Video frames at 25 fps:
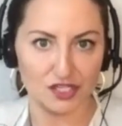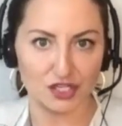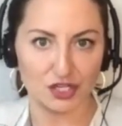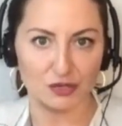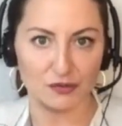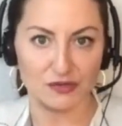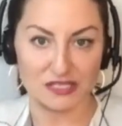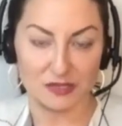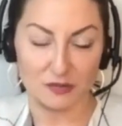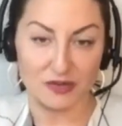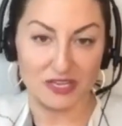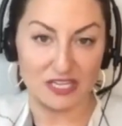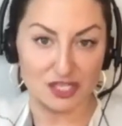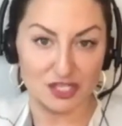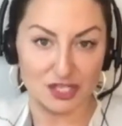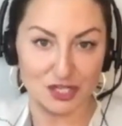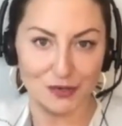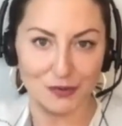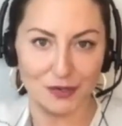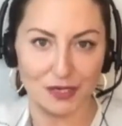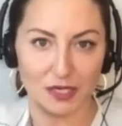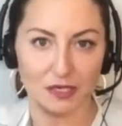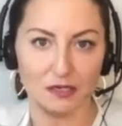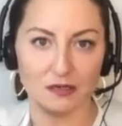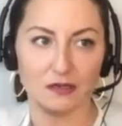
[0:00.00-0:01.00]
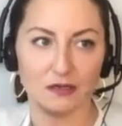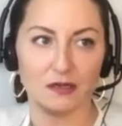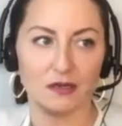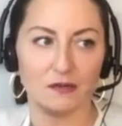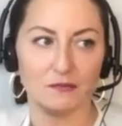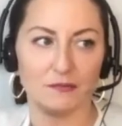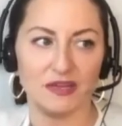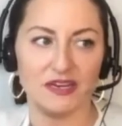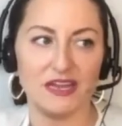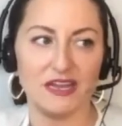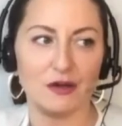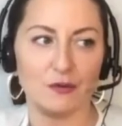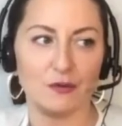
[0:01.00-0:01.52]
We said we can do it,
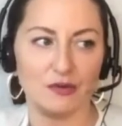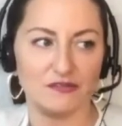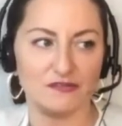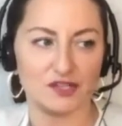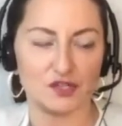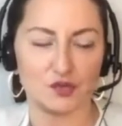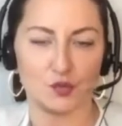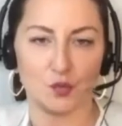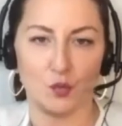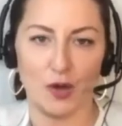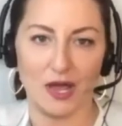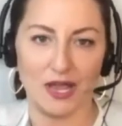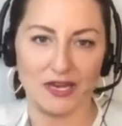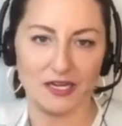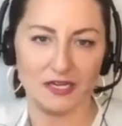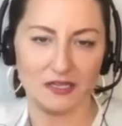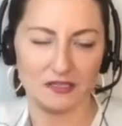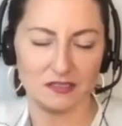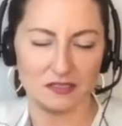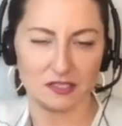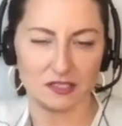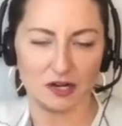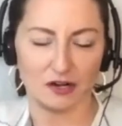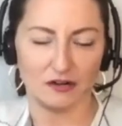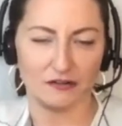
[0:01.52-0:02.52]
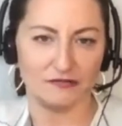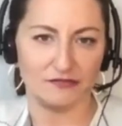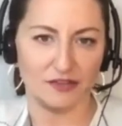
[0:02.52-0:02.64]
but now we've just widened our